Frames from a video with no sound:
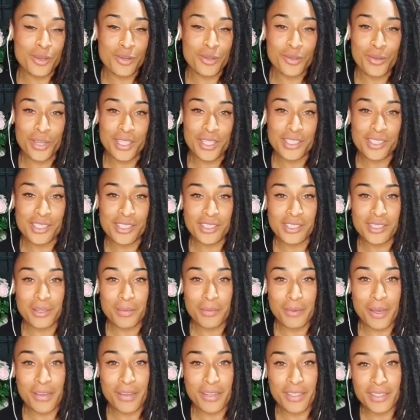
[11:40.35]
question
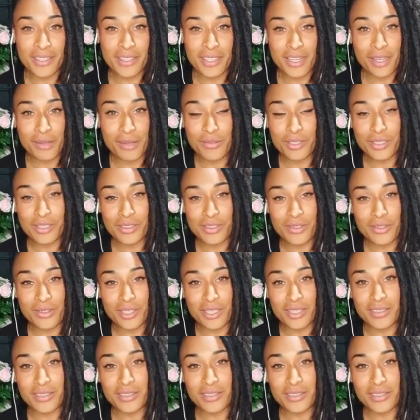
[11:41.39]
about it that I was going